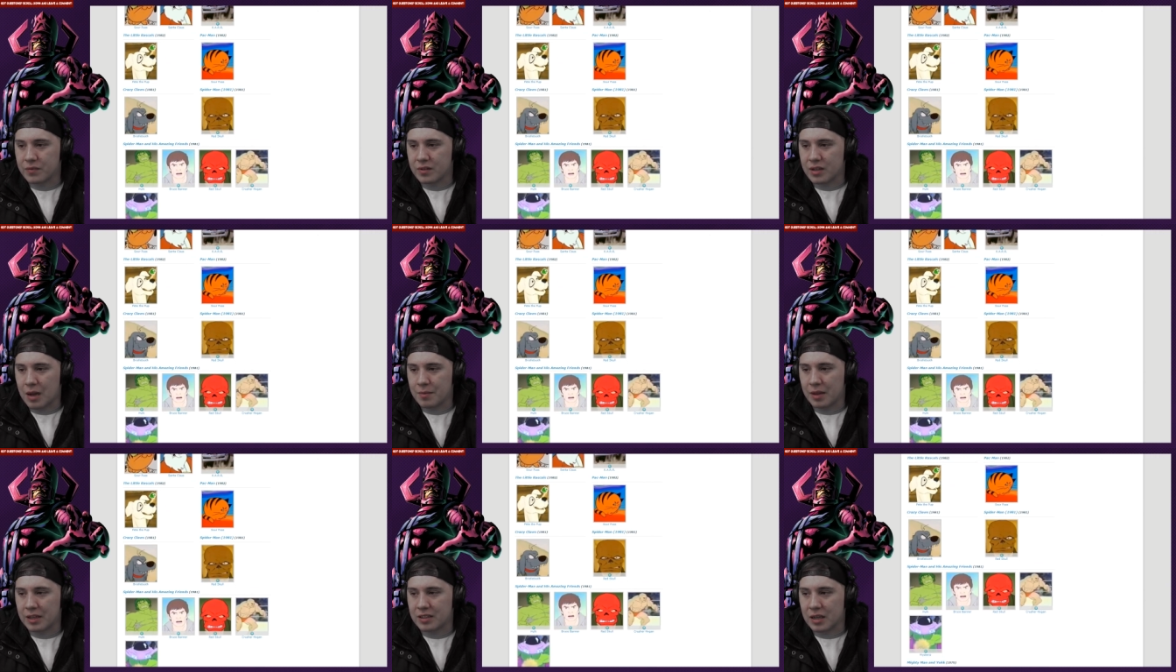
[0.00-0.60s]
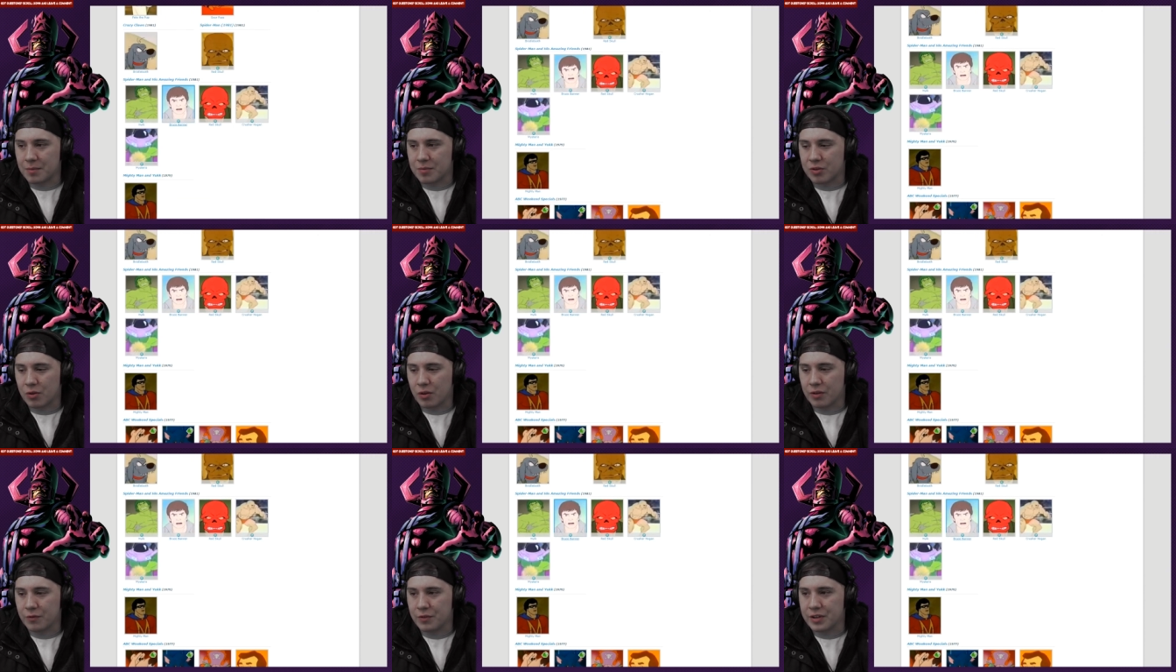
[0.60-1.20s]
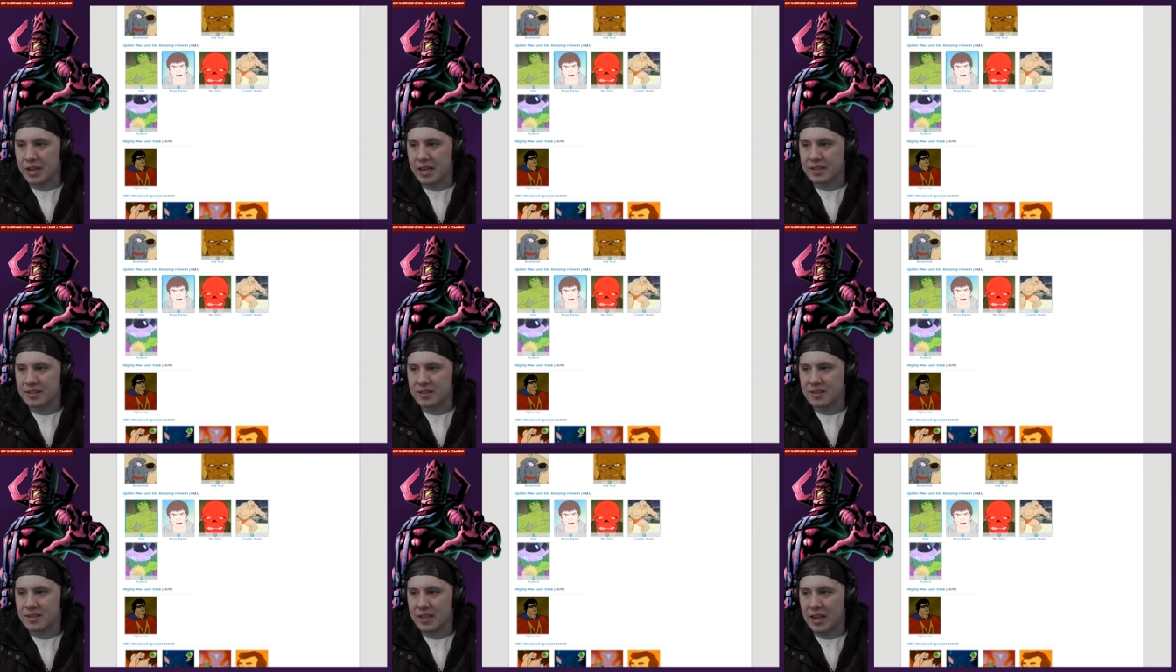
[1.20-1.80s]
I'm like I'm scrolling for days.
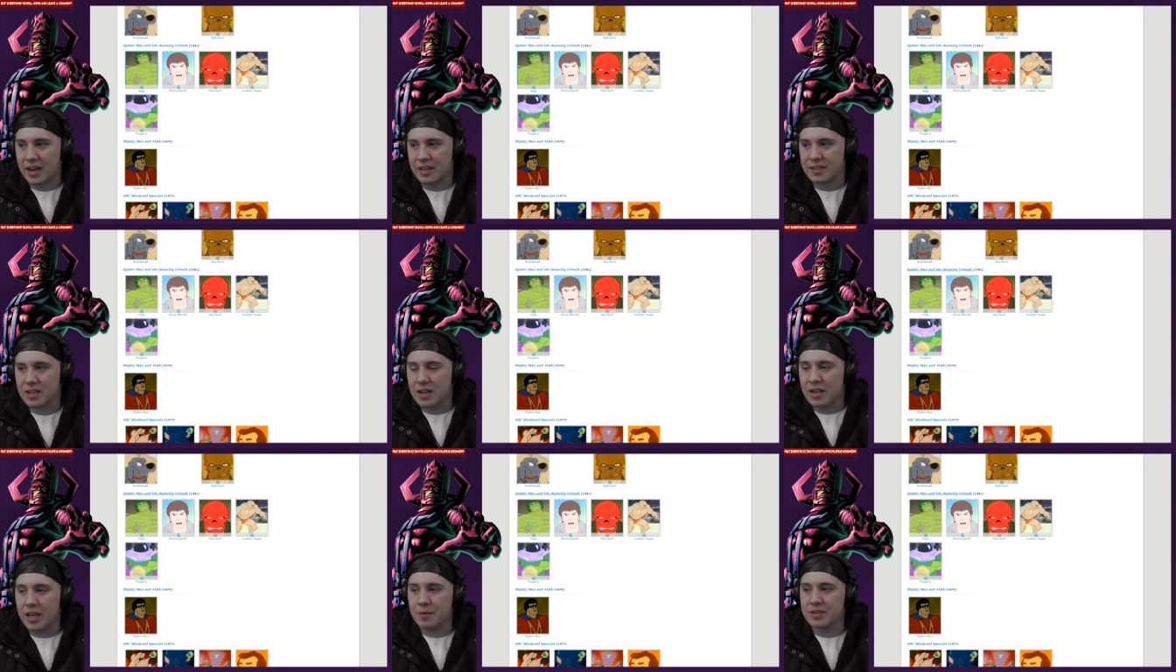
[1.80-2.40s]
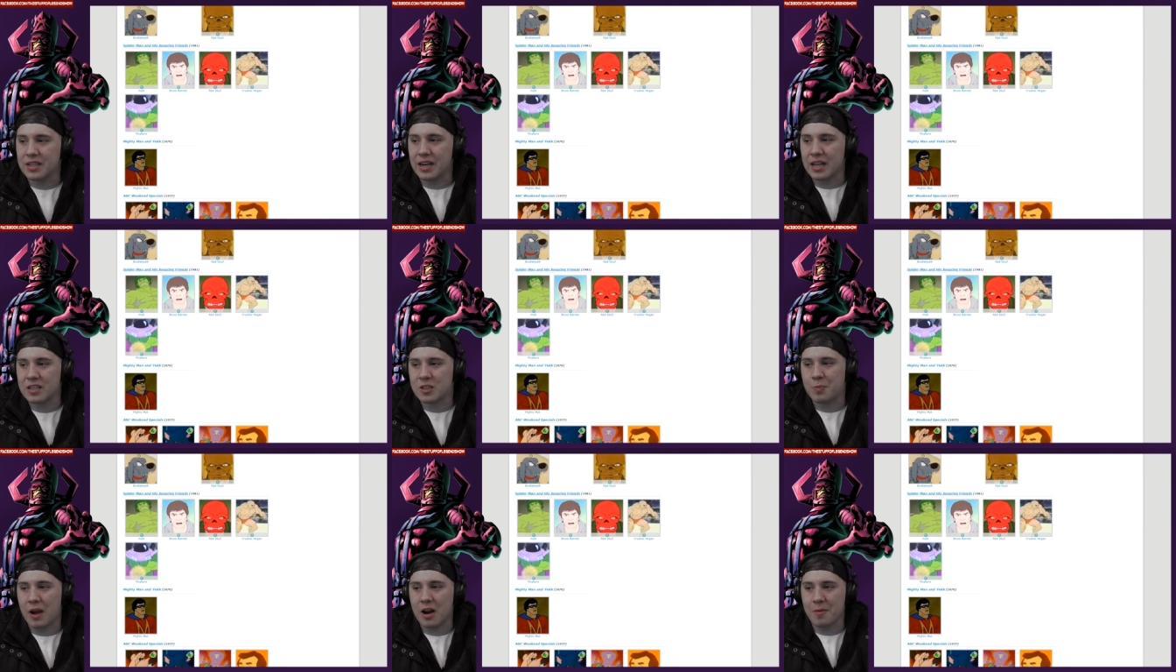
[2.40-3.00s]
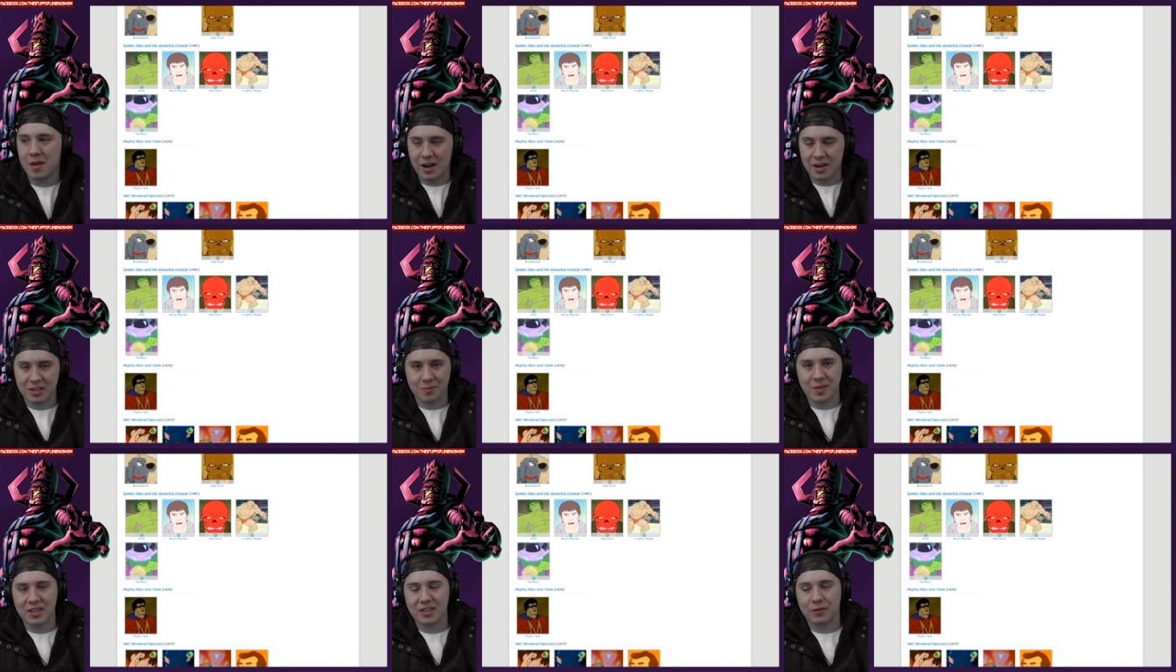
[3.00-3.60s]
This is 80s. He was in Spider-Man and His
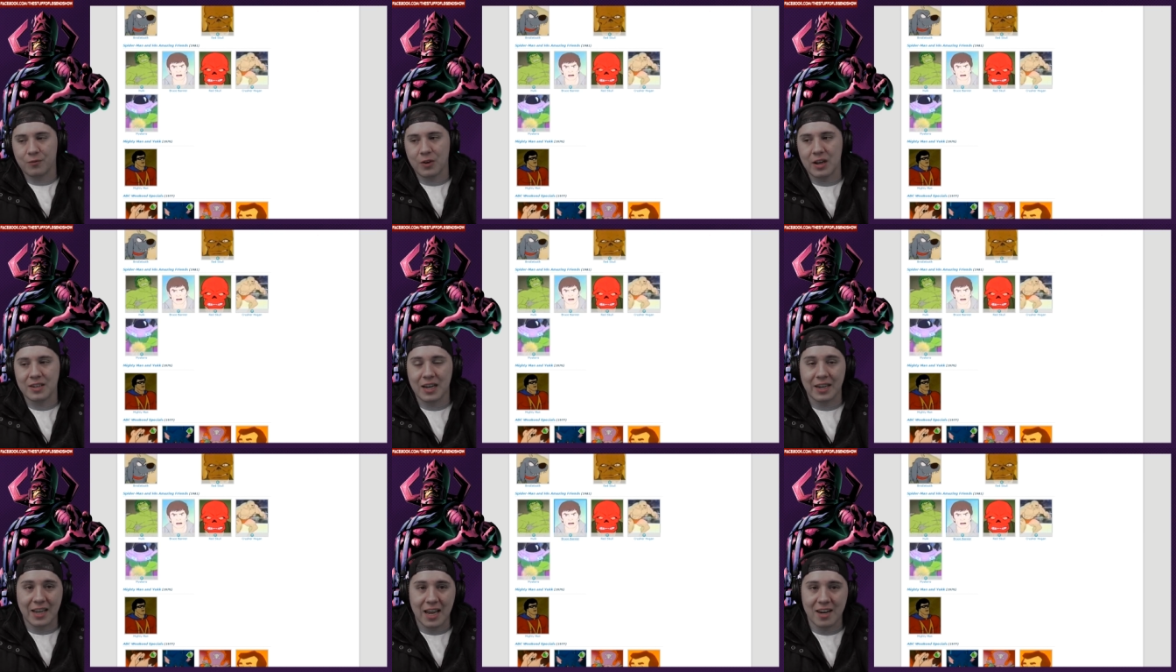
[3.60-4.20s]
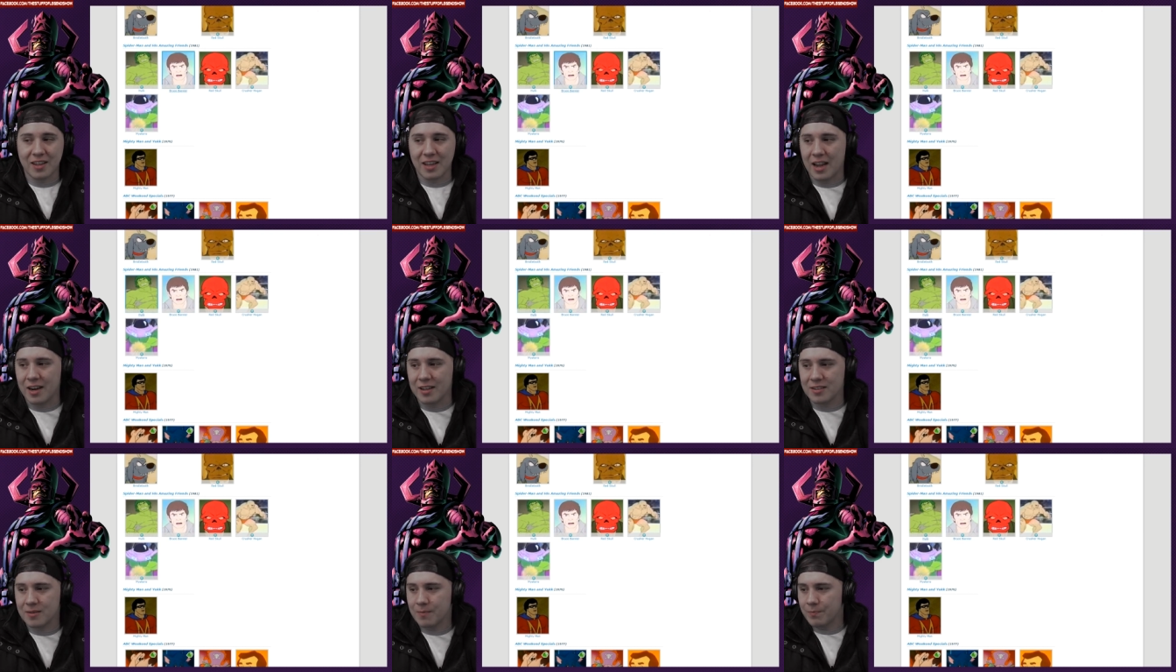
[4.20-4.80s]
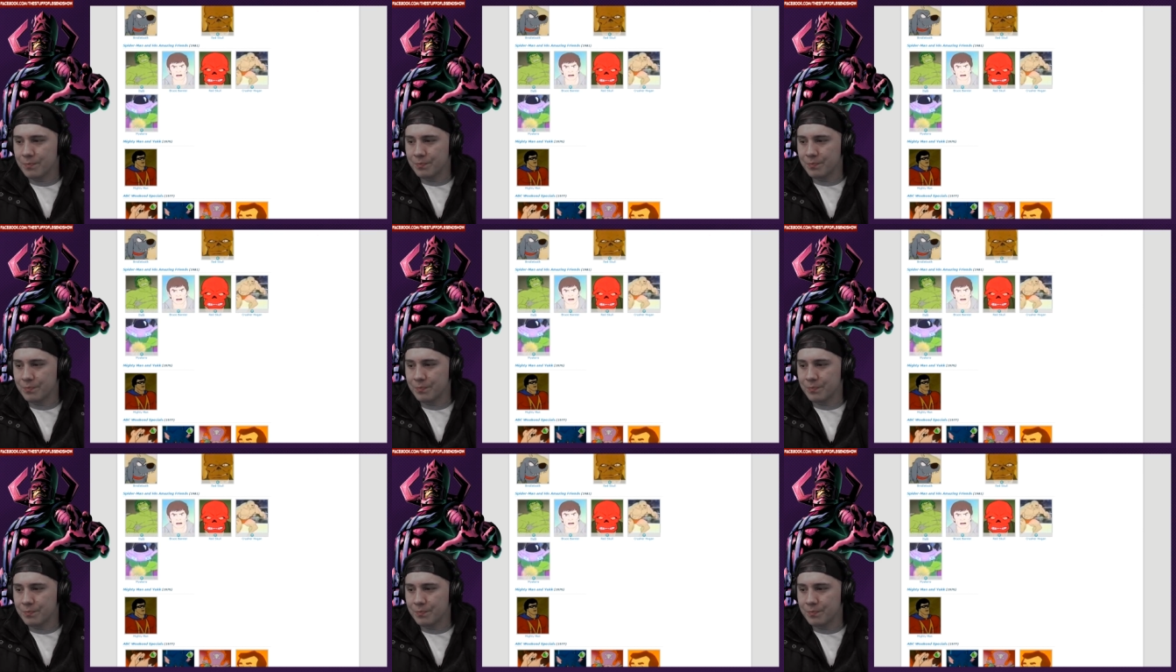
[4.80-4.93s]
Amazing Friend again in the 80s